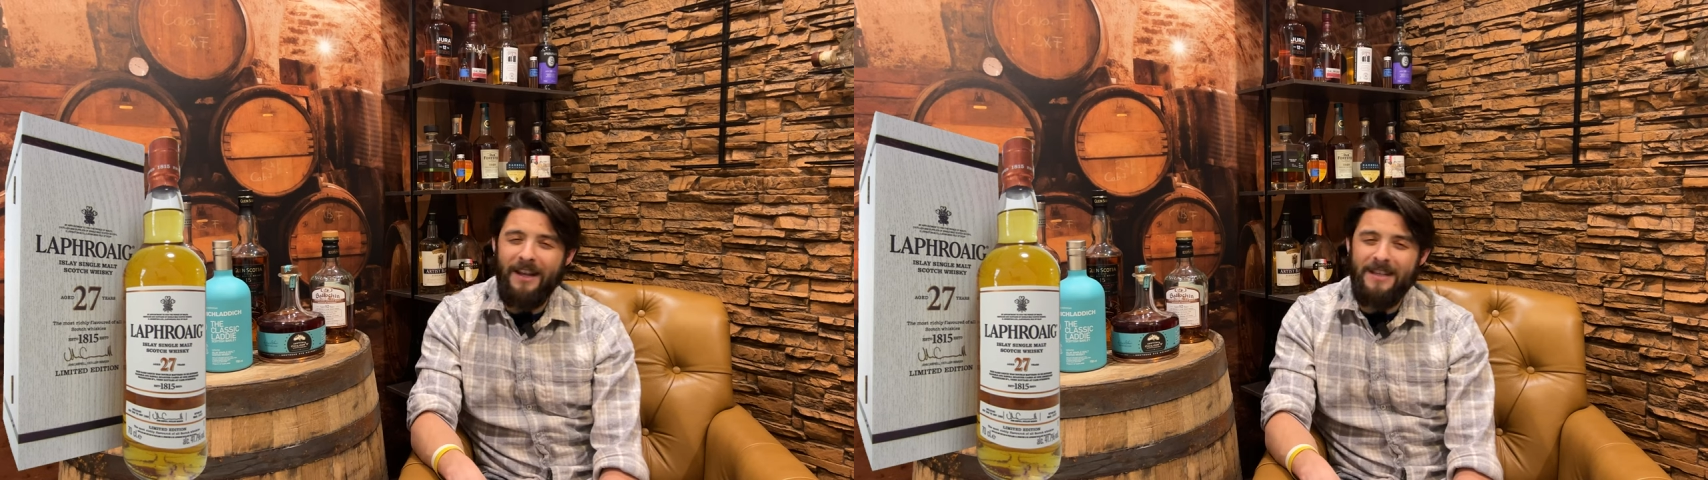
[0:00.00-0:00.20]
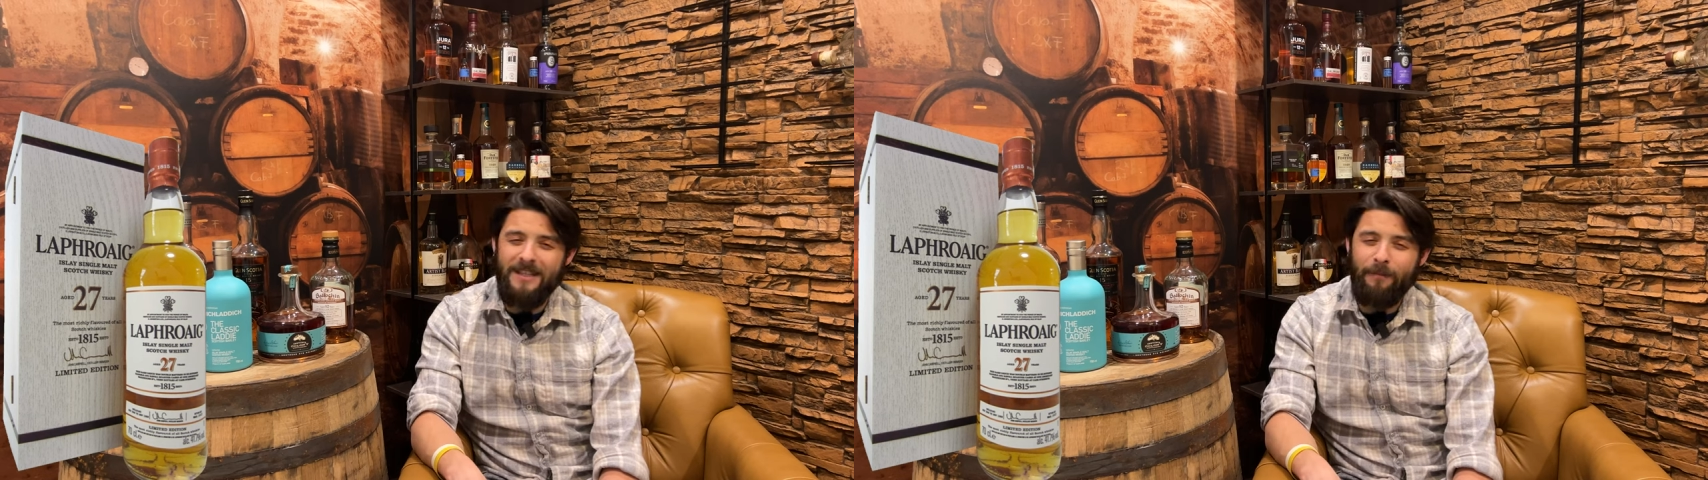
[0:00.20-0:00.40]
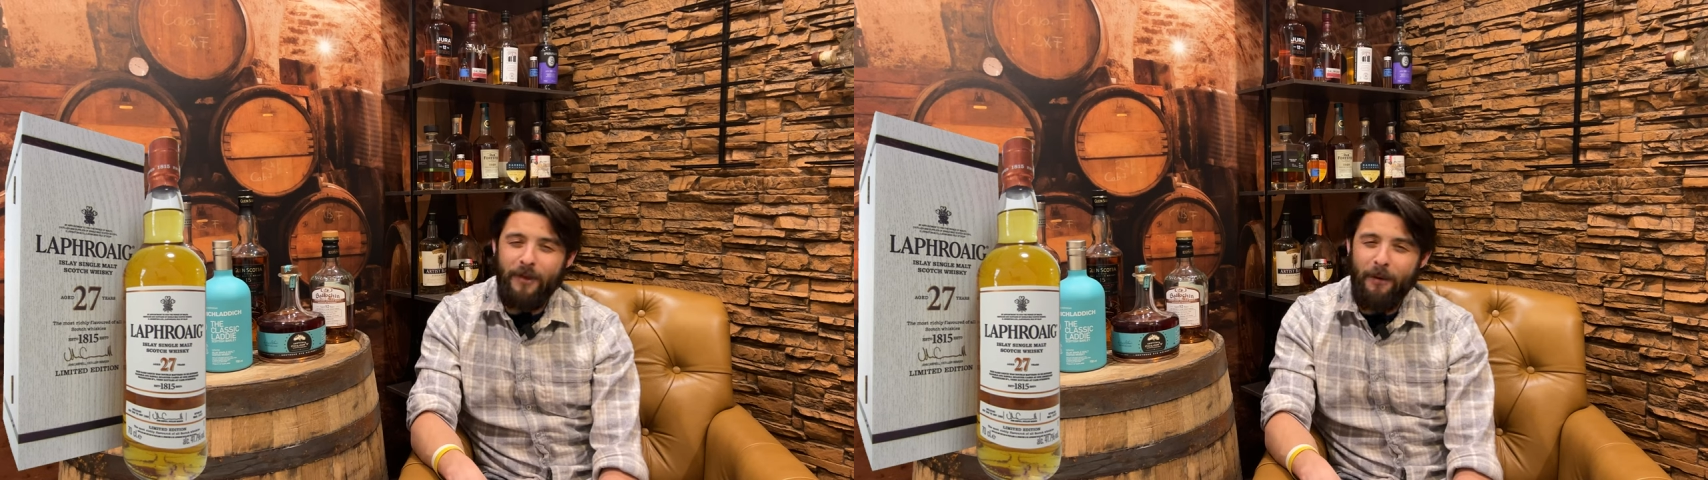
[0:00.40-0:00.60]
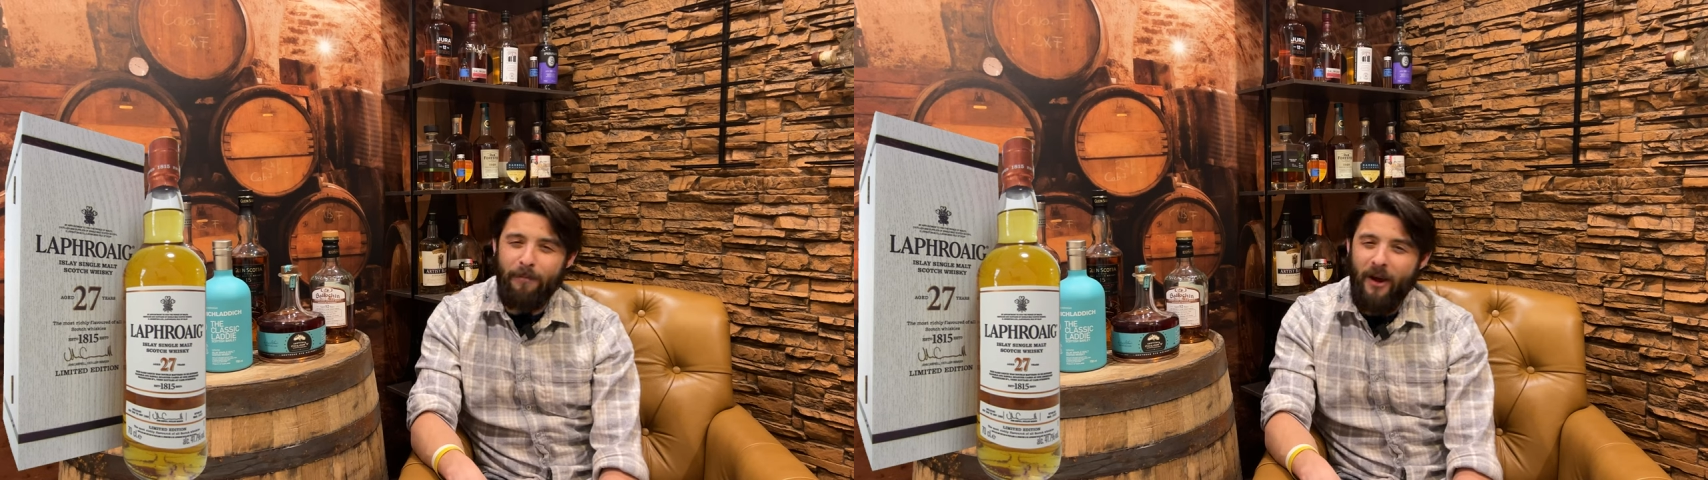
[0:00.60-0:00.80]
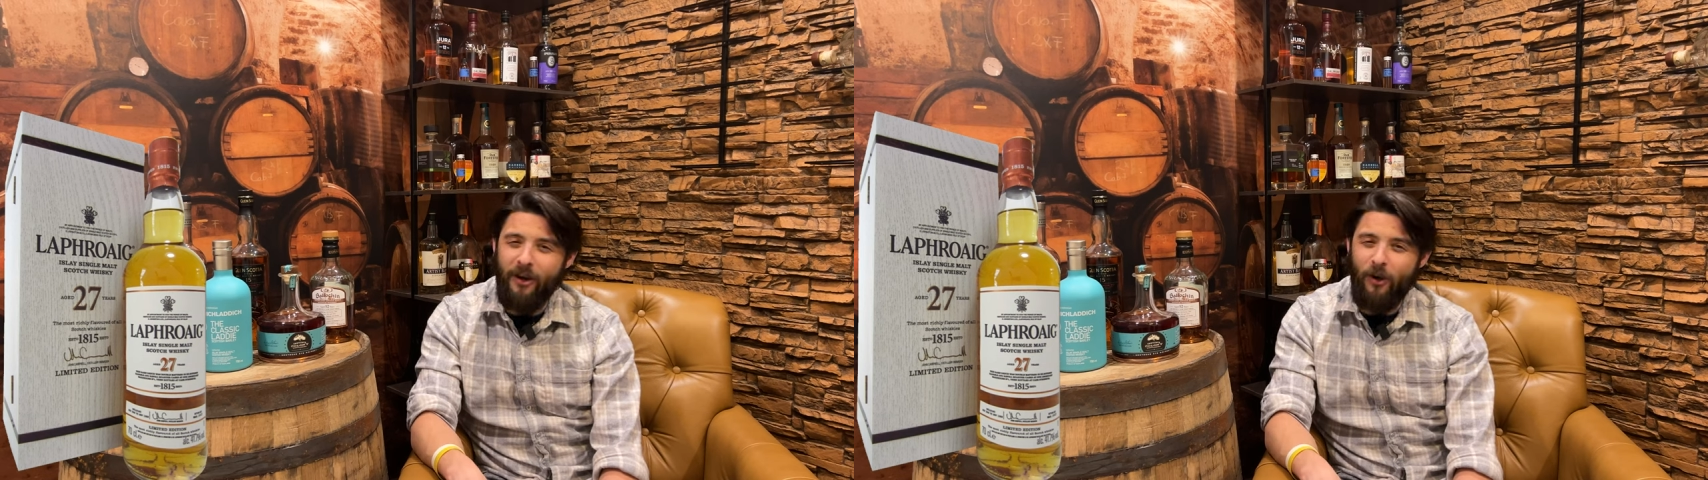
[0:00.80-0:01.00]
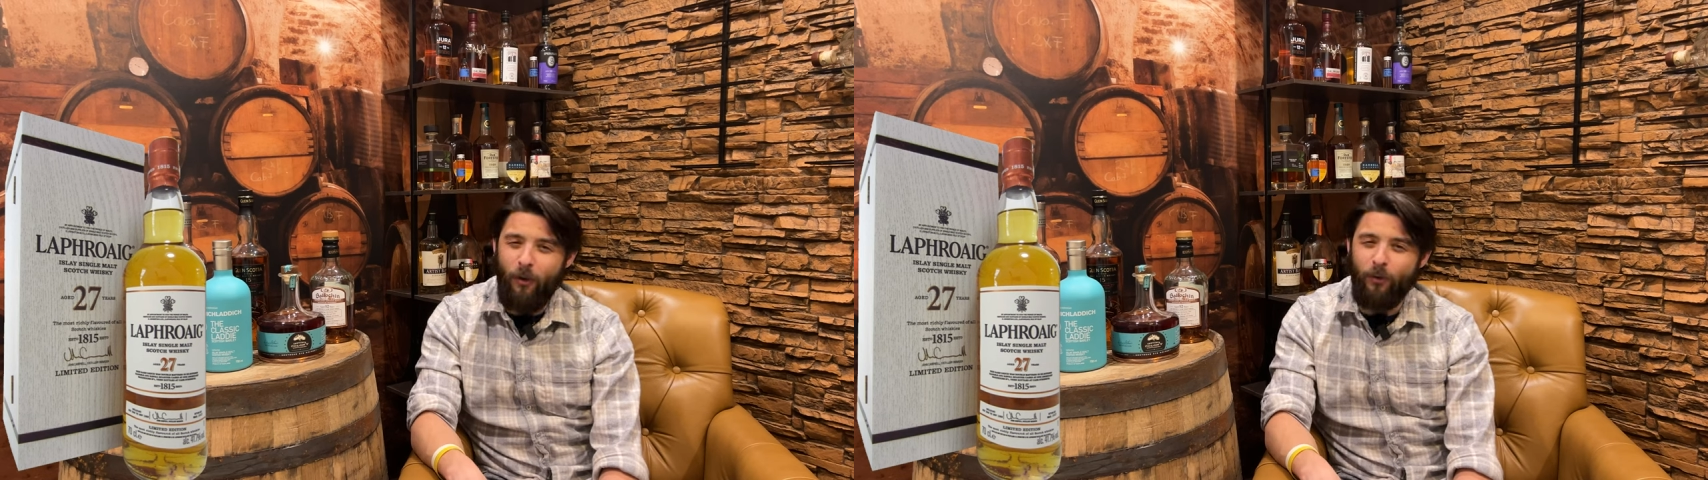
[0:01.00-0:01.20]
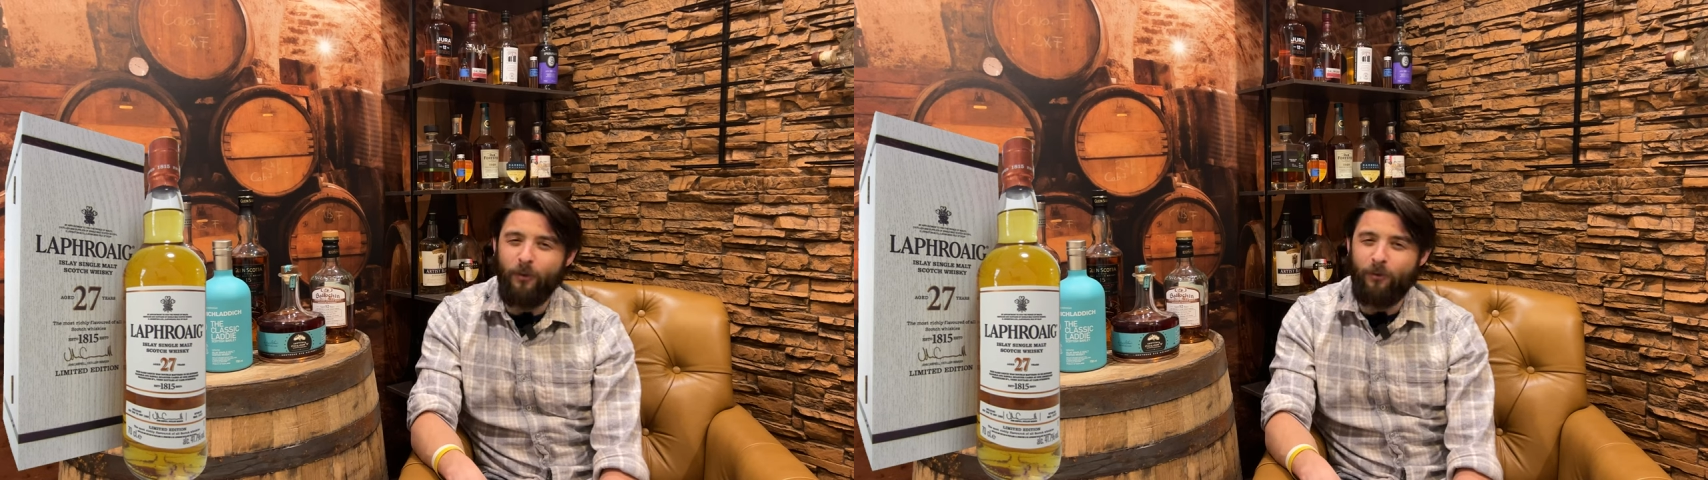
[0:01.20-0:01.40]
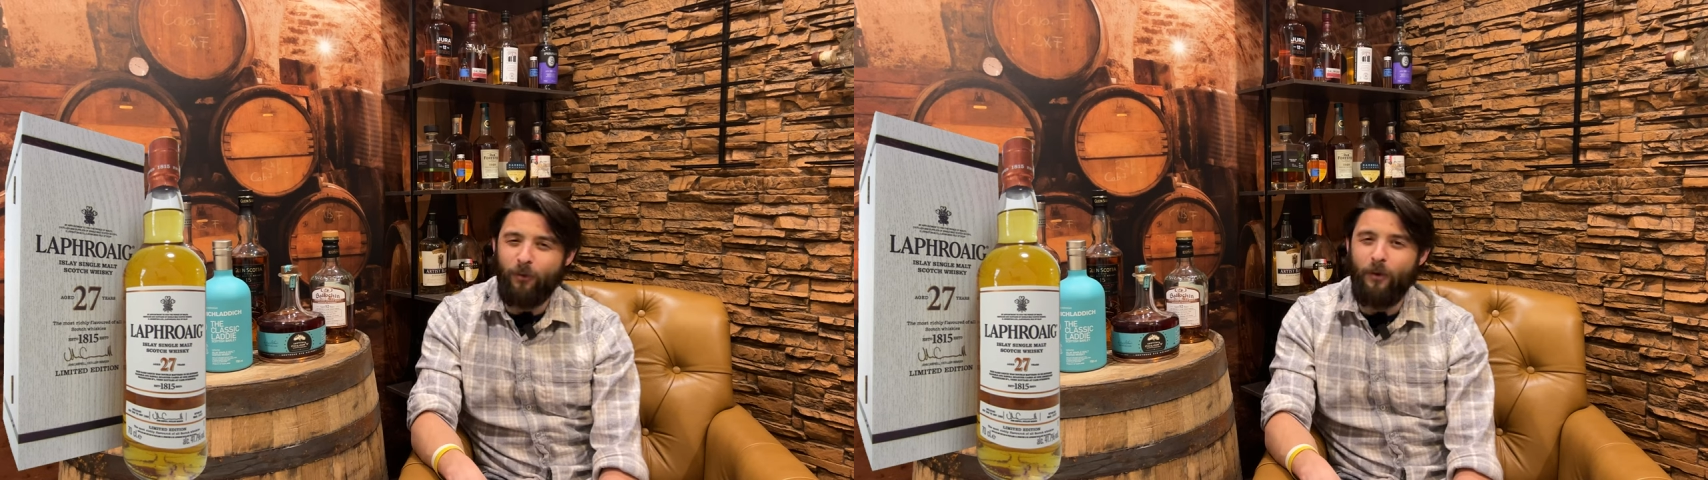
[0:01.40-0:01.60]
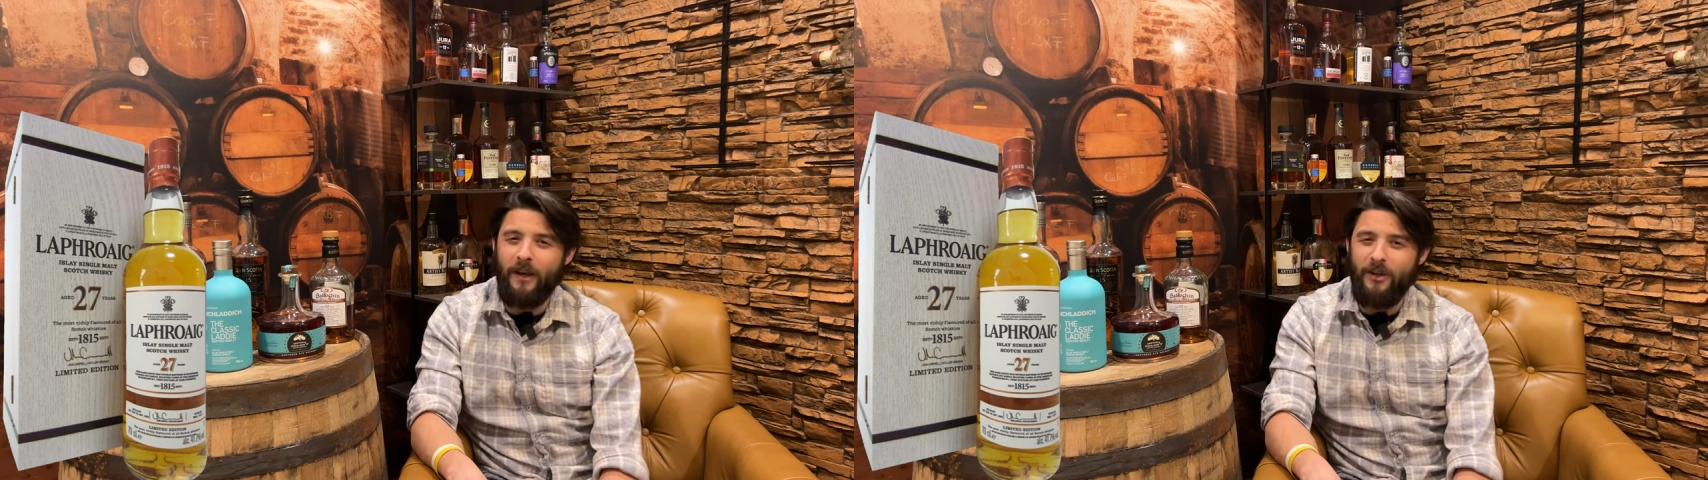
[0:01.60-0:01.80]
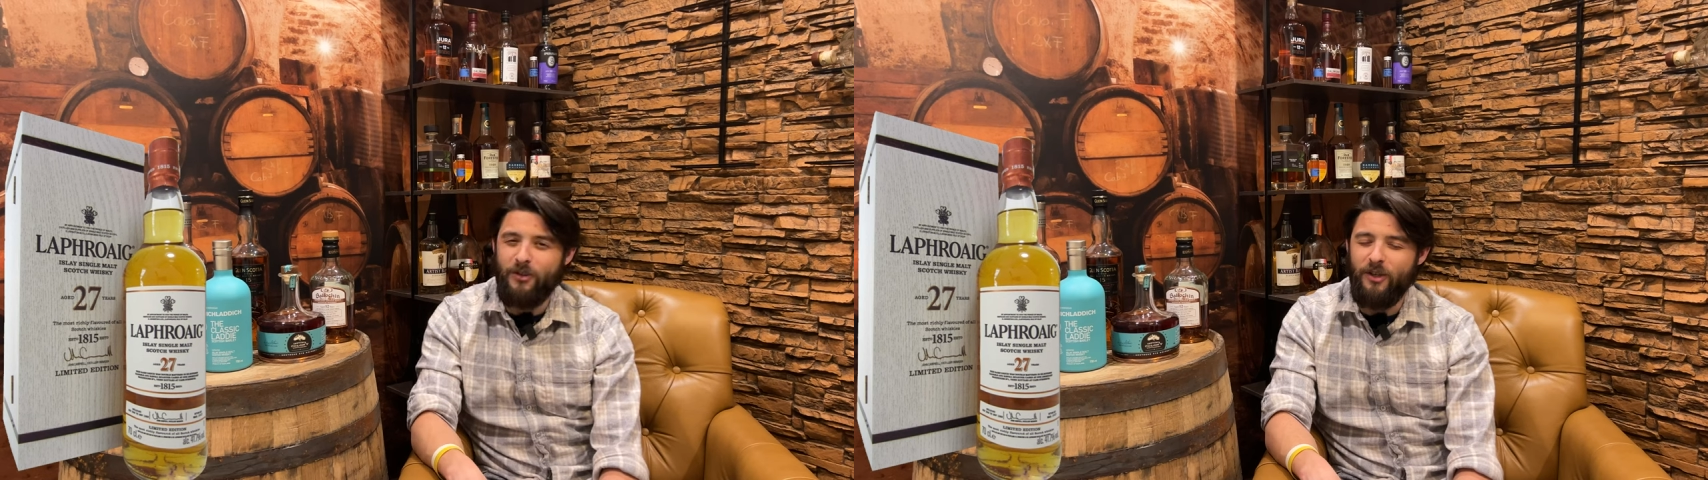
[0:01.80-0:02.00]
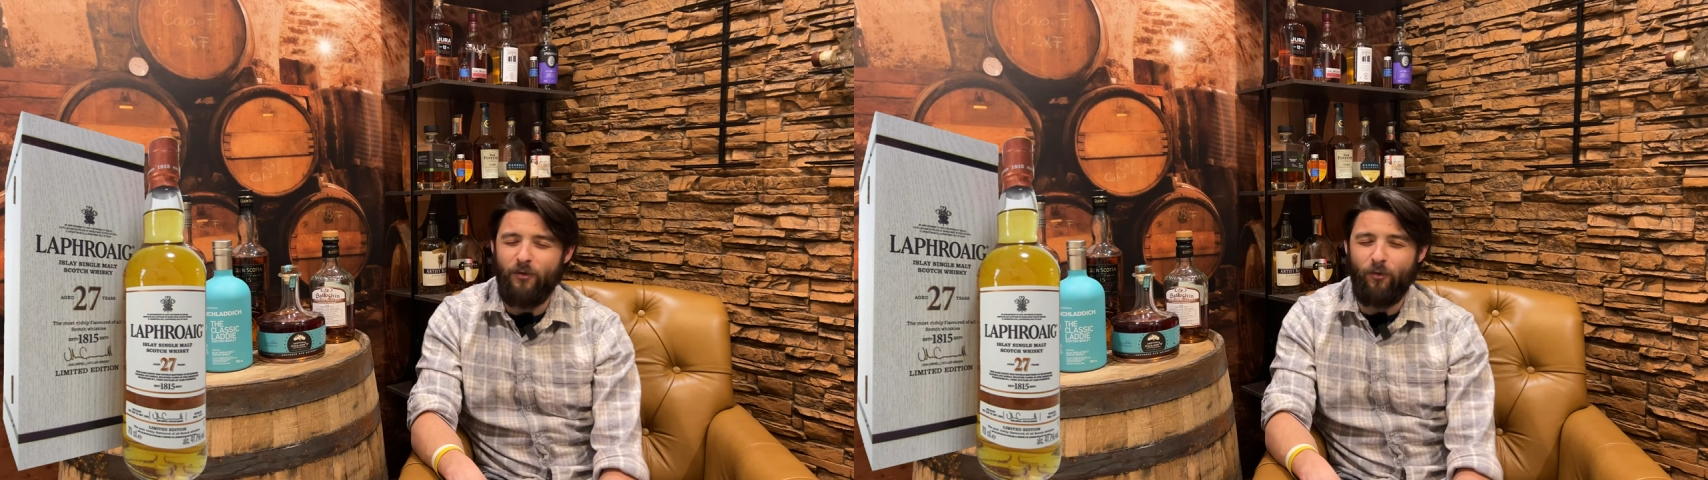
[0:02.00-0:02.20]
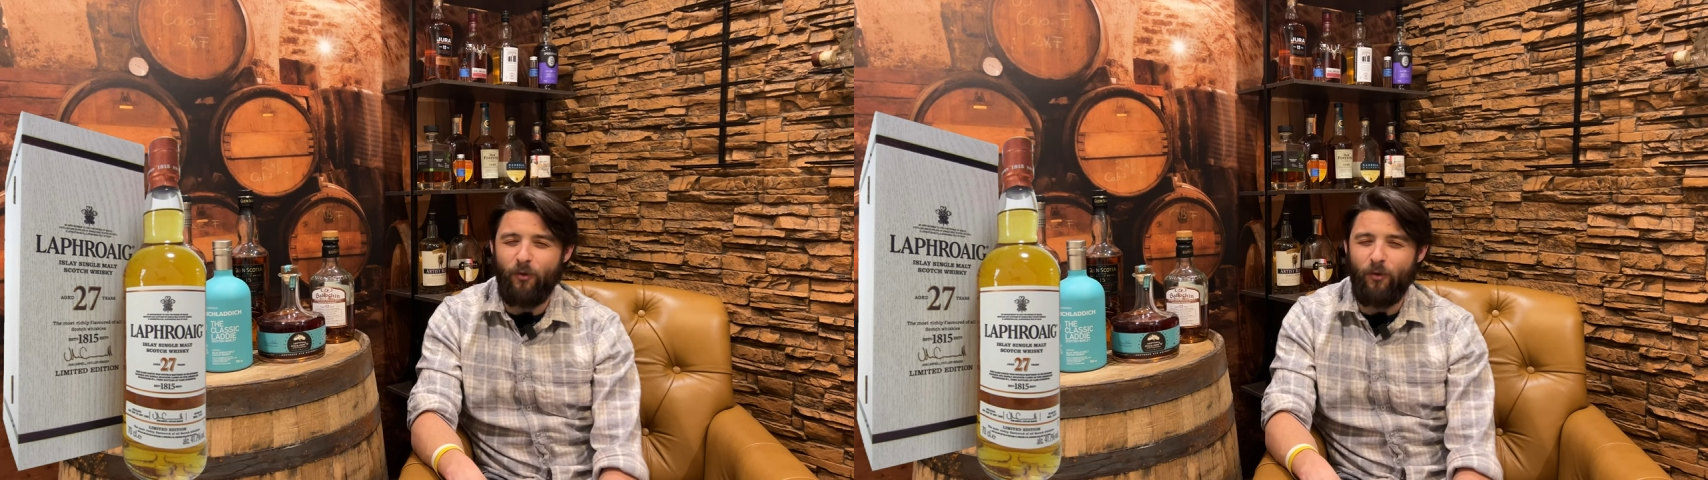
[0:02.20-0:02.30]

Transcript: something about an old Laphroaig is just